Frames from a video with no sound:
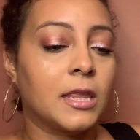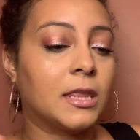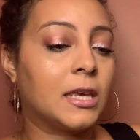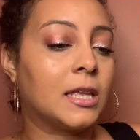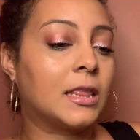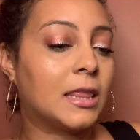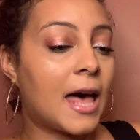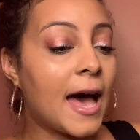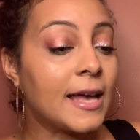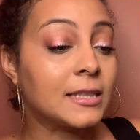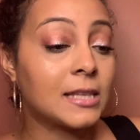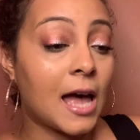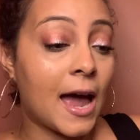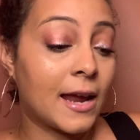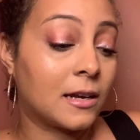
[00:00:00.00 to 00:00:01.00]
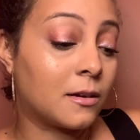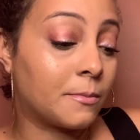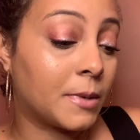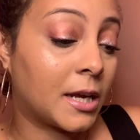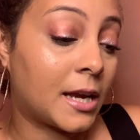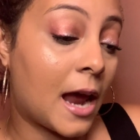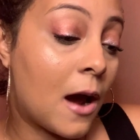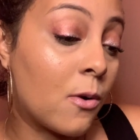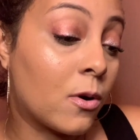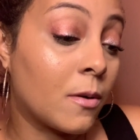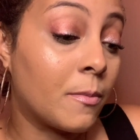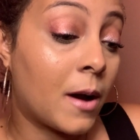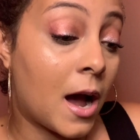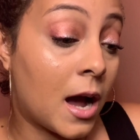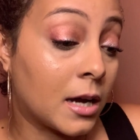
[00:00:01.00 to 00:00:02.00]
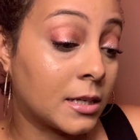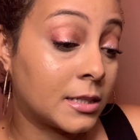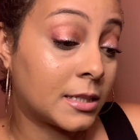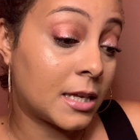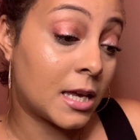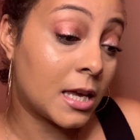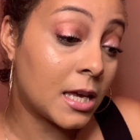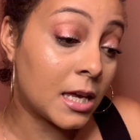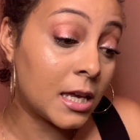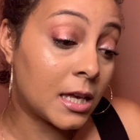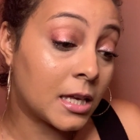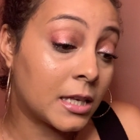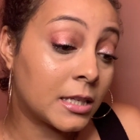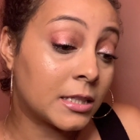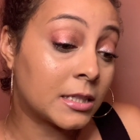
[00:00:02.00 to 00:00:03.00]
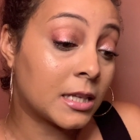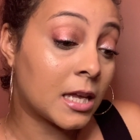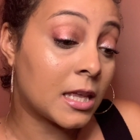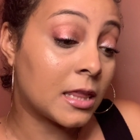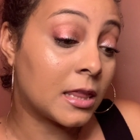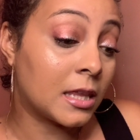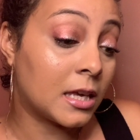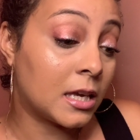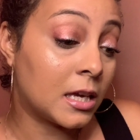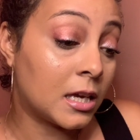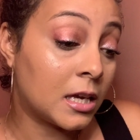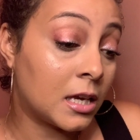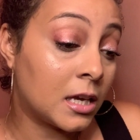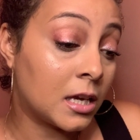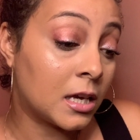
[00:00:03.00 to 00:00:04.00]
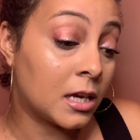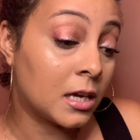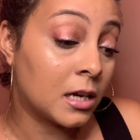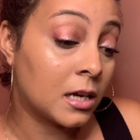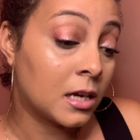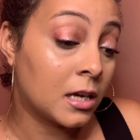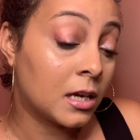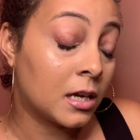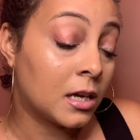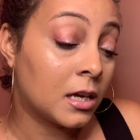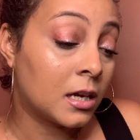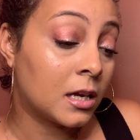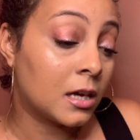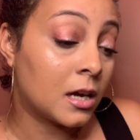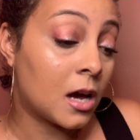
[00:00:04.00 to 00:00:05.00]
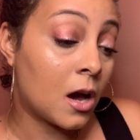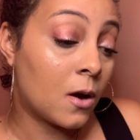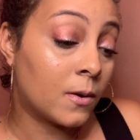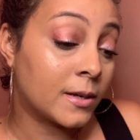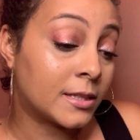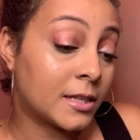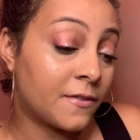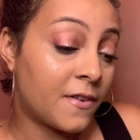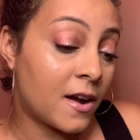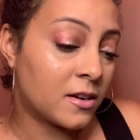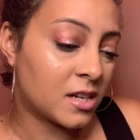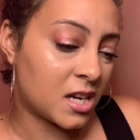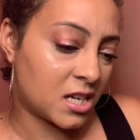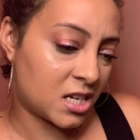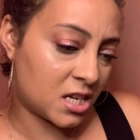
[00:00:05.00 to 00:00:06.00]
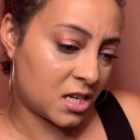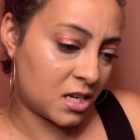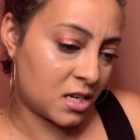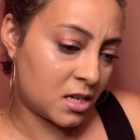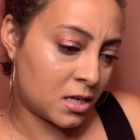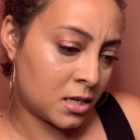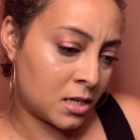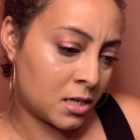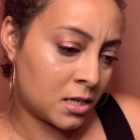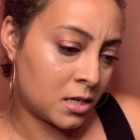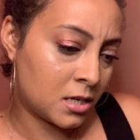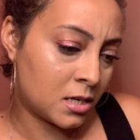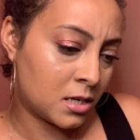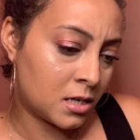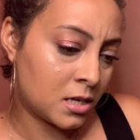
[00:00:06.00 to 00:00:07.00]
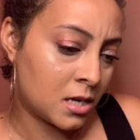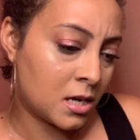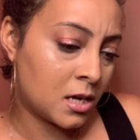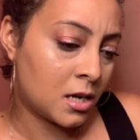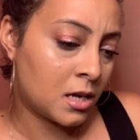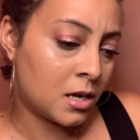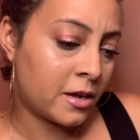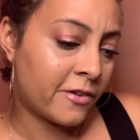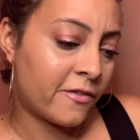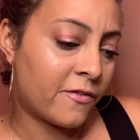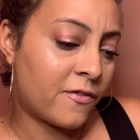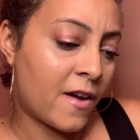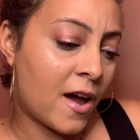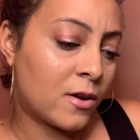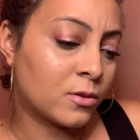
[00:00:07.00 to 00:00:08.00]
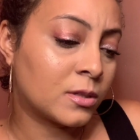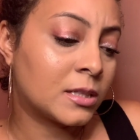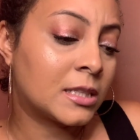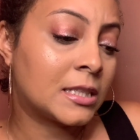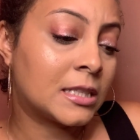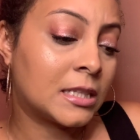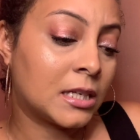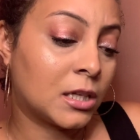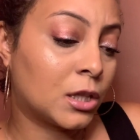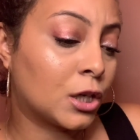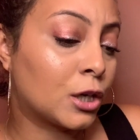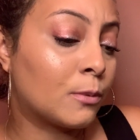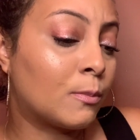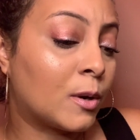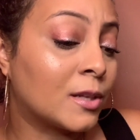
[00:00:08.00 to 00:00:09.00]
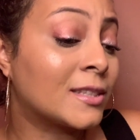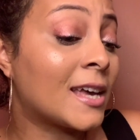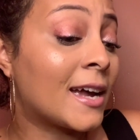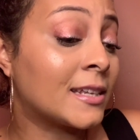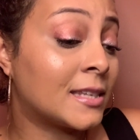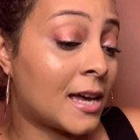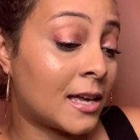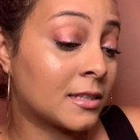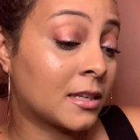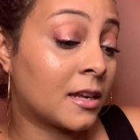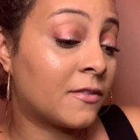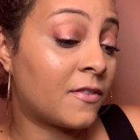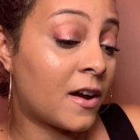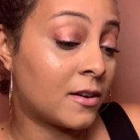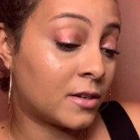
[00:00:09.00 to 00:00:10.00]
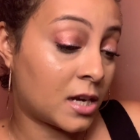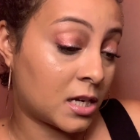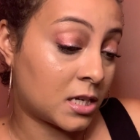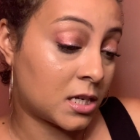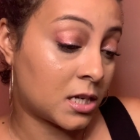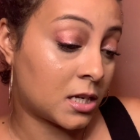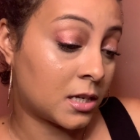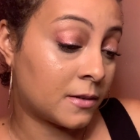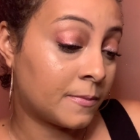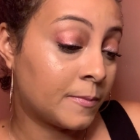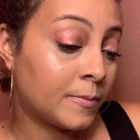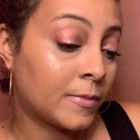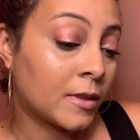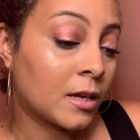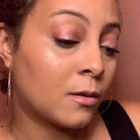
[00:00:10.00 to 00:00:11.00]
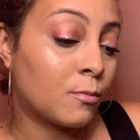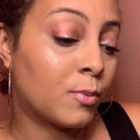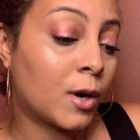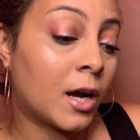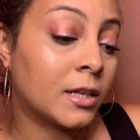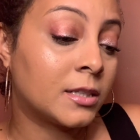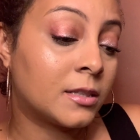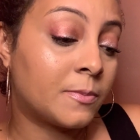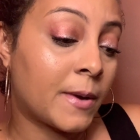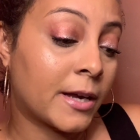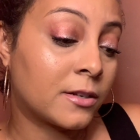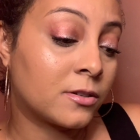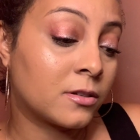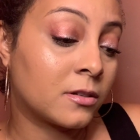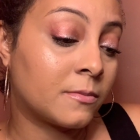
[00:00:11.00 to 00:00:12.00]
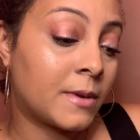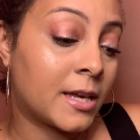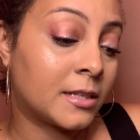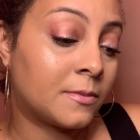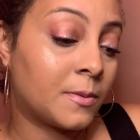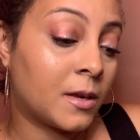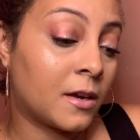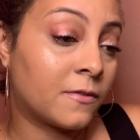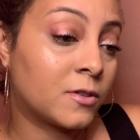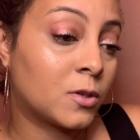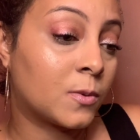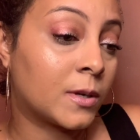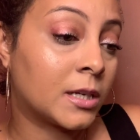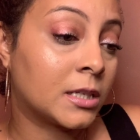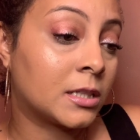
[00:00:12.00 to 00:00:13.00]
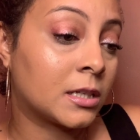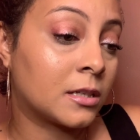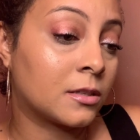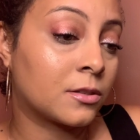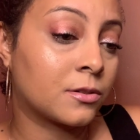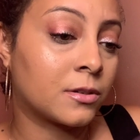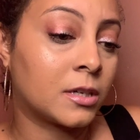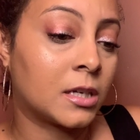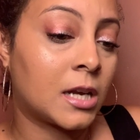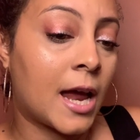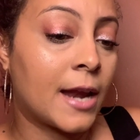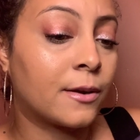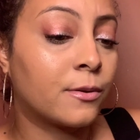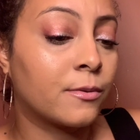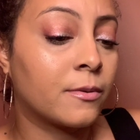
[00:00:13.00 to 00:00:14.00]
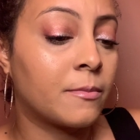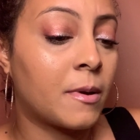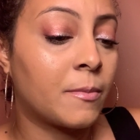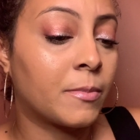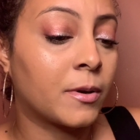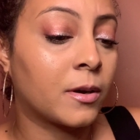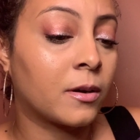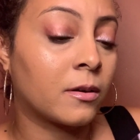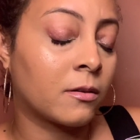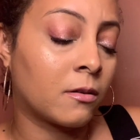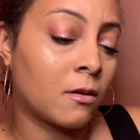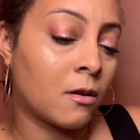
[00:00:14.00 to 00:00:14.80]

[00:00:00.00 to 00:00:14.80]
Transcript: The last item in our box is the, oh, it's a foundation. Found Sealer Multitasking Foundation. Broad Spectrum SPF 20 Sunscreen. I don't remember.